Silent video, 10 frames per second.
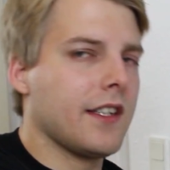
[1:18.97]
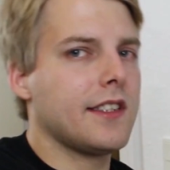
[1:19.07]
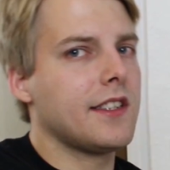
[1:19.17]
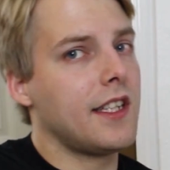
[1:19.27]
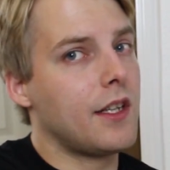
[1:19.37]

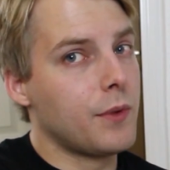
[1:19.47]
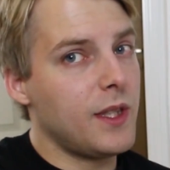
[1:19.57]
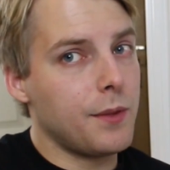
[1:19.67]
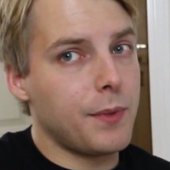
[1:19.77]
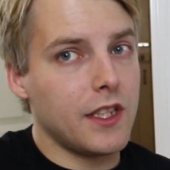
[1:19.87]
As I said, I've
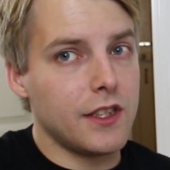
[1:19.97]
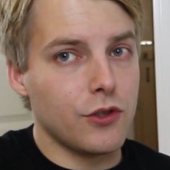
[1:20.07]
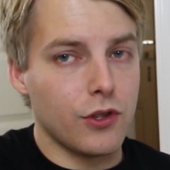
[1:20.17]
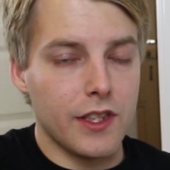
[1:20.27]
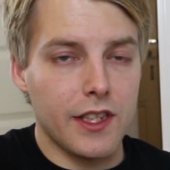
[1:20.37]
really been
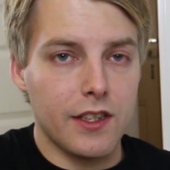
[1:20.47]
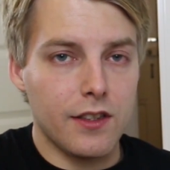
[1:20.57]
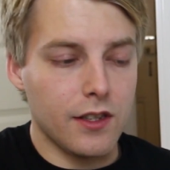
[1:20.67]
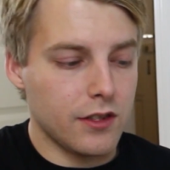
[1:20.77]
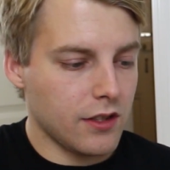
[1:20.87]

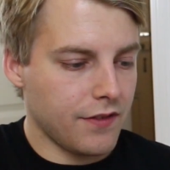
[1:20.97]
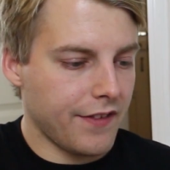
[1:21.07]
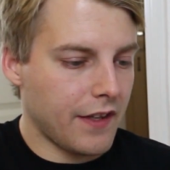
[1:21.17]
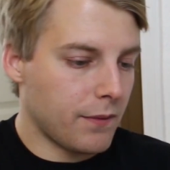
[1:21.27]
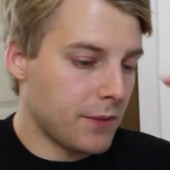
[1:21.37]
enjoying the stuff
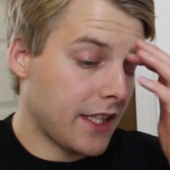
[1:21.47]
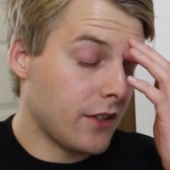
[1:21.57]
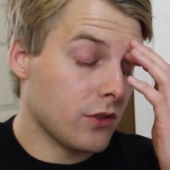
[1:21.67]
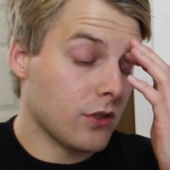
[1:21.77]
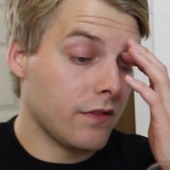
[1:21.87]
I've had from
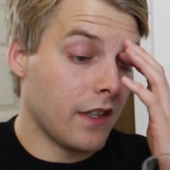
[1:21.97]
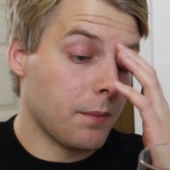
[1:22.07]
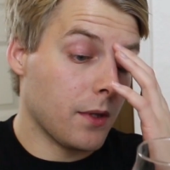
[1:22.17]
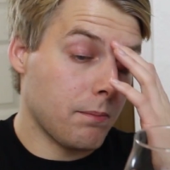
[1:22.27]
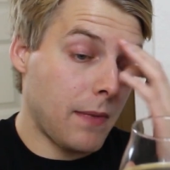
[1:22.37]
Jackie O so far.
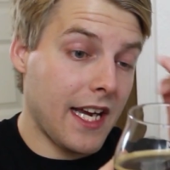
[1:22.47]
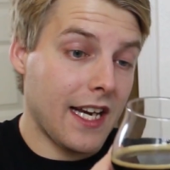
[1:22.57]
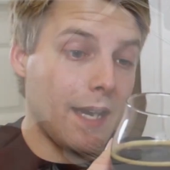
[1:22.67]
But man,